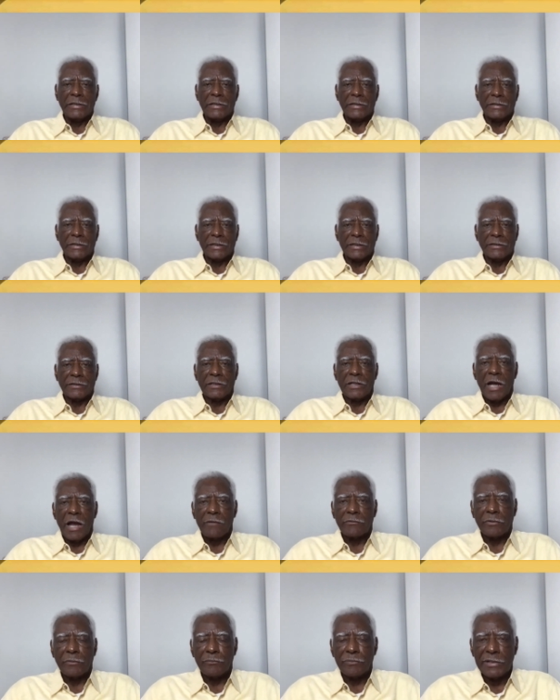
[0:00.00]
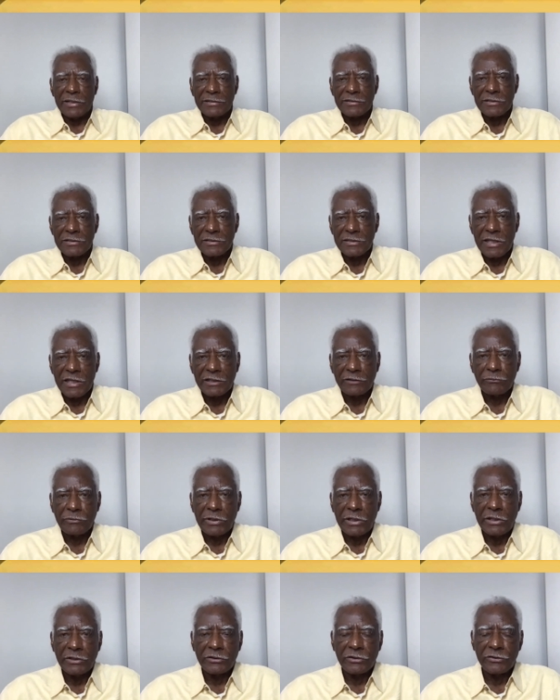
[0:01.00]
that God would bless us as
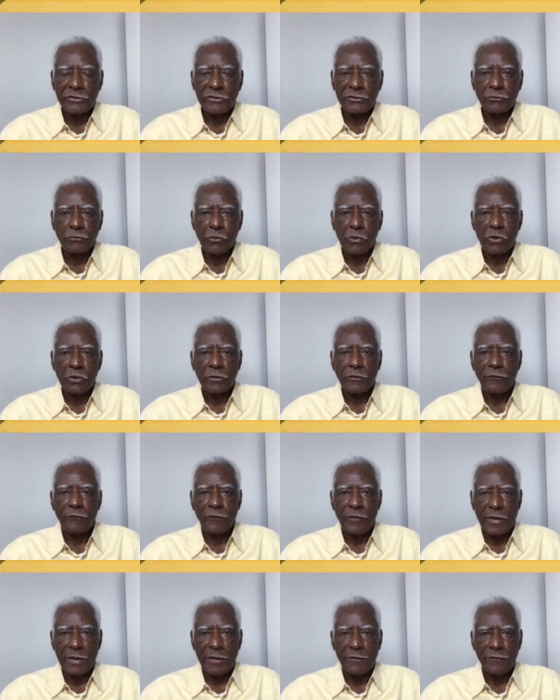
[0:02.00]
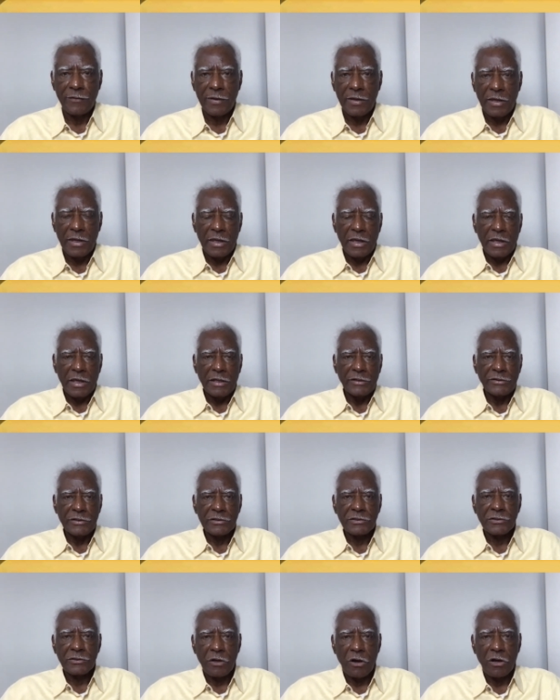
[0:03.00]
we enter this word of faith and
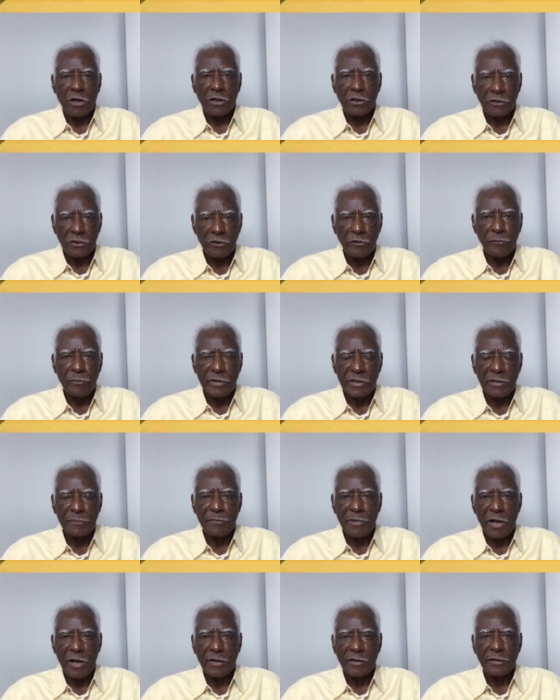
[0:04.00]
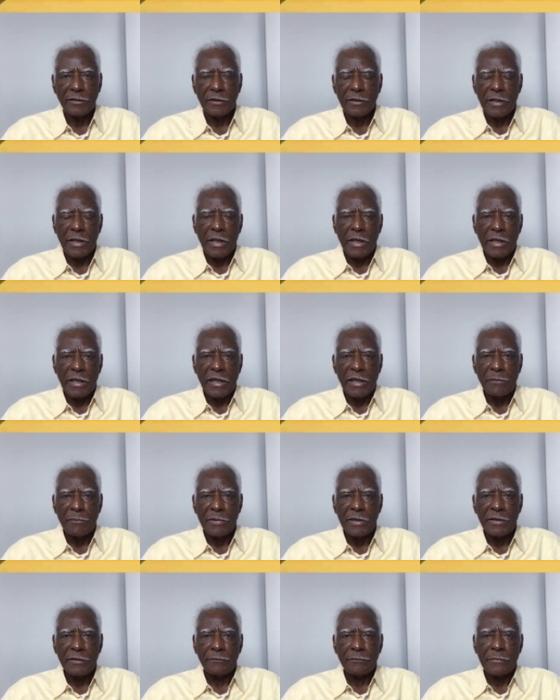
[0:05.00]
just talk a little bit about it.
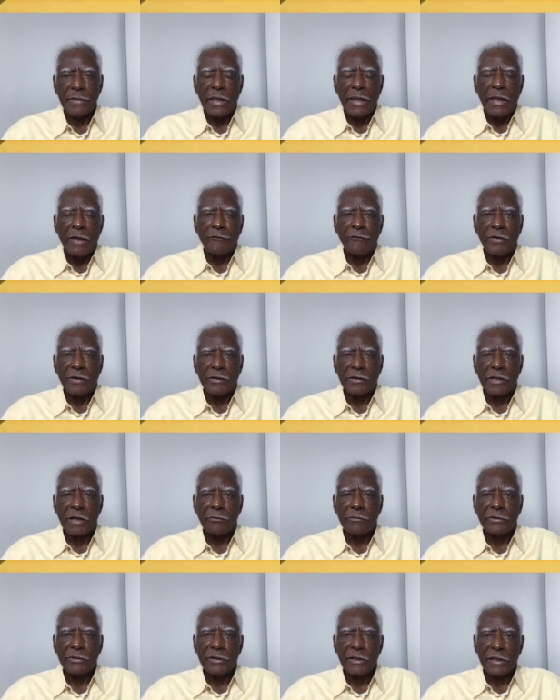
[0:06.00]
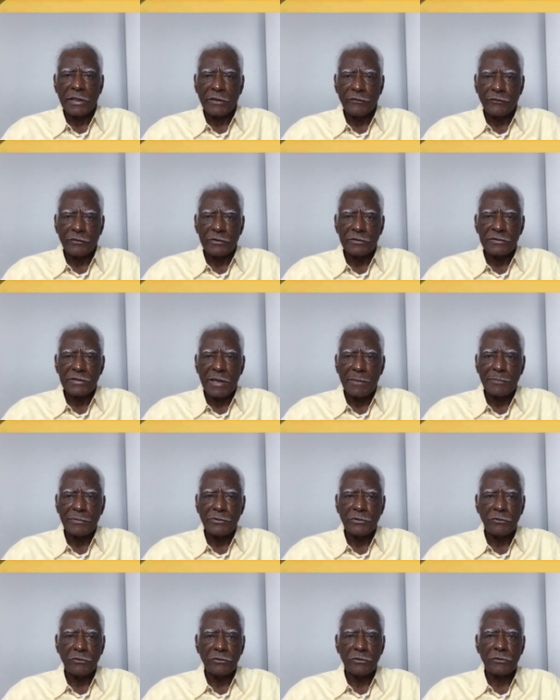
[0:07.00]
Amen. Father God, we thank you for this
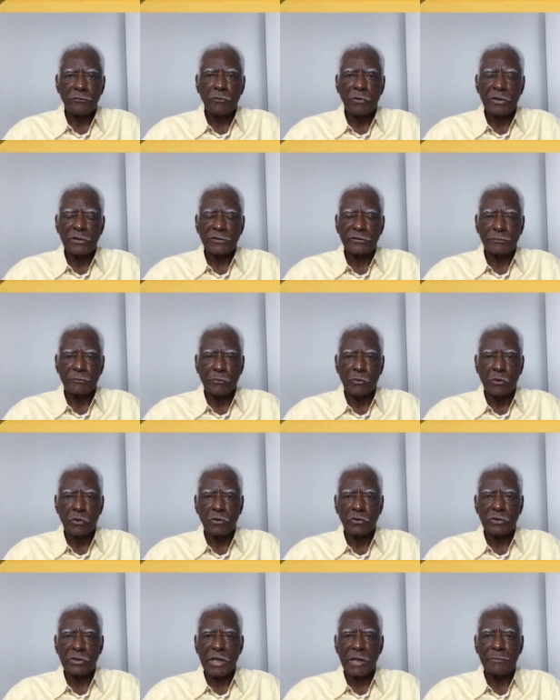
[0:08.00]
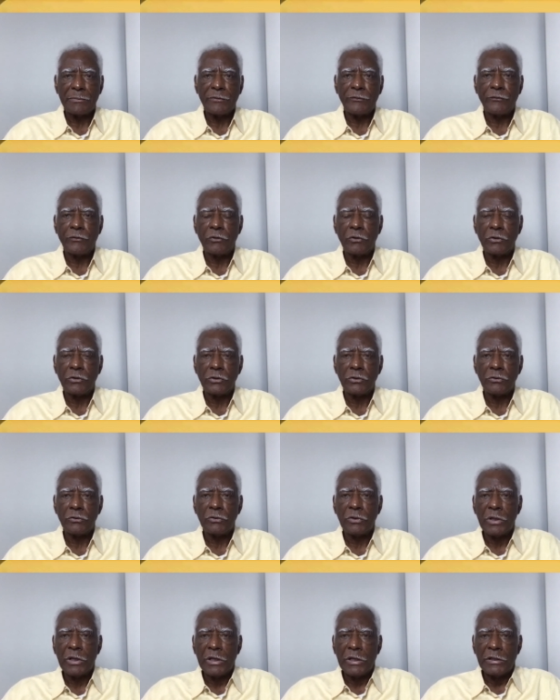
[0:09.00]
opportunity once more to come before you,
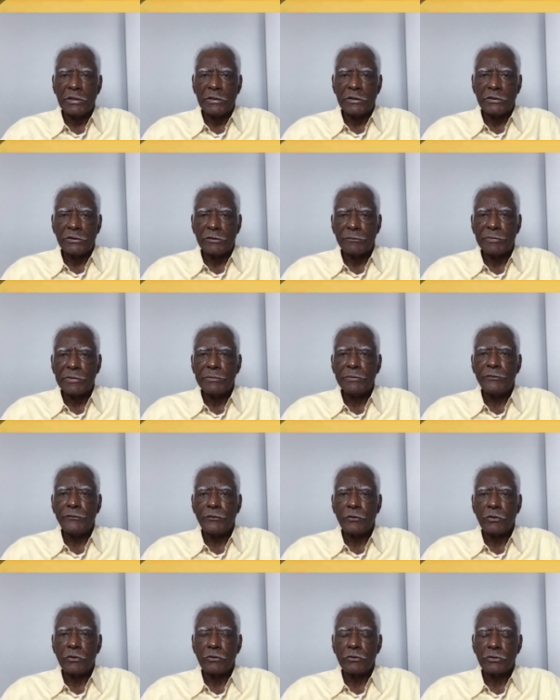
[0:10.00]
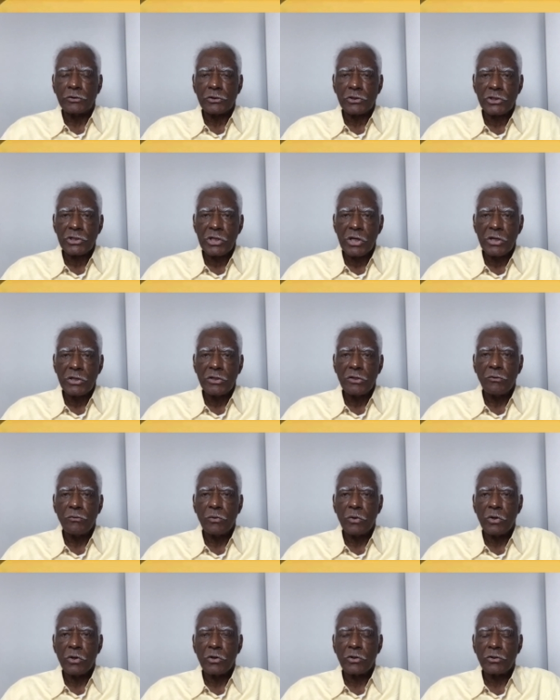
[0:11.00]
to be before you, to share your
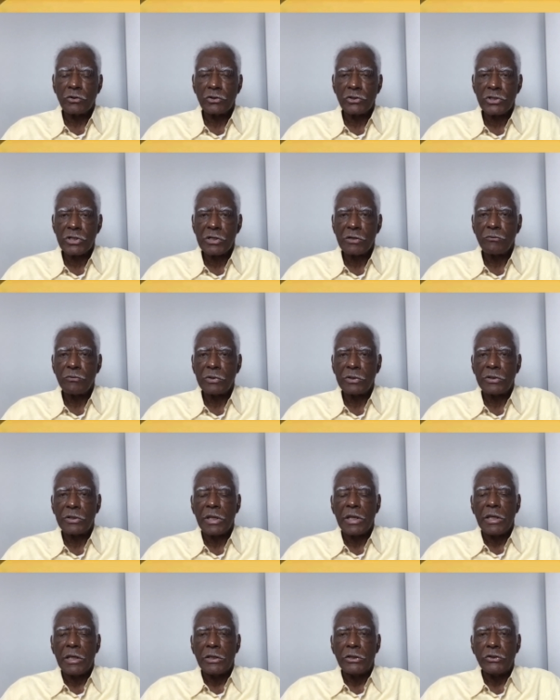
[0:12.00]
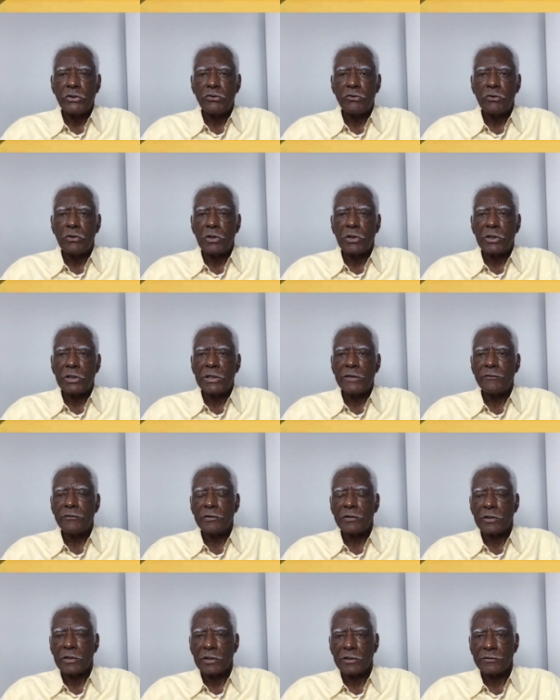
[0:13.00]
word, to share what you are
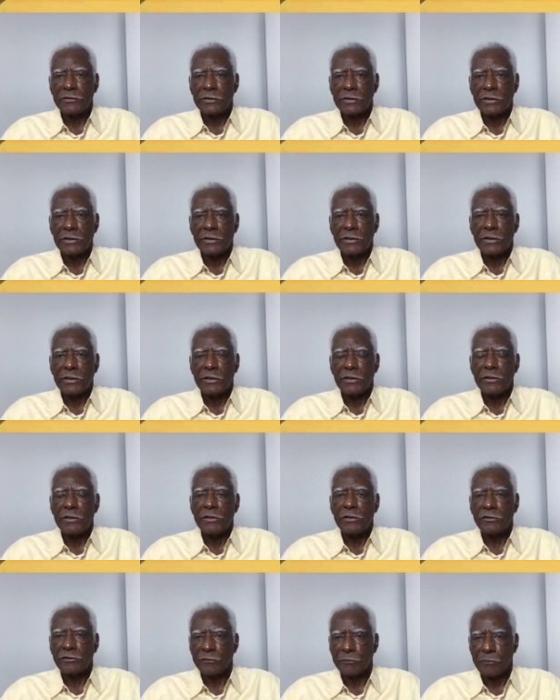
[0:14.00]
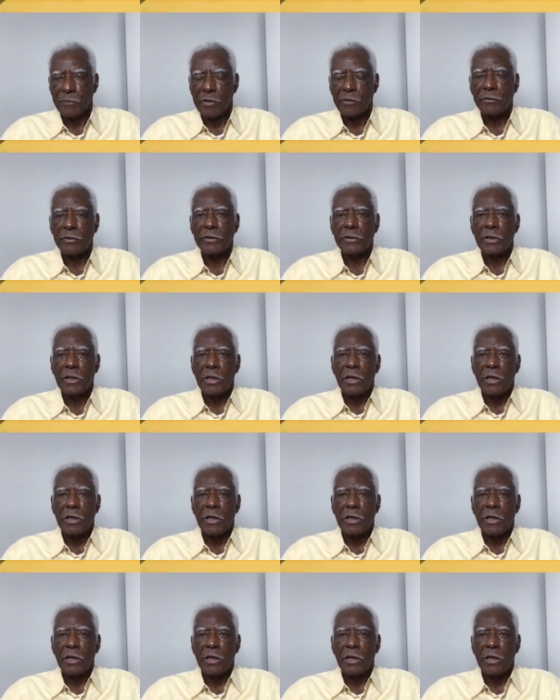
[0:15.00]
giving us in the spirit.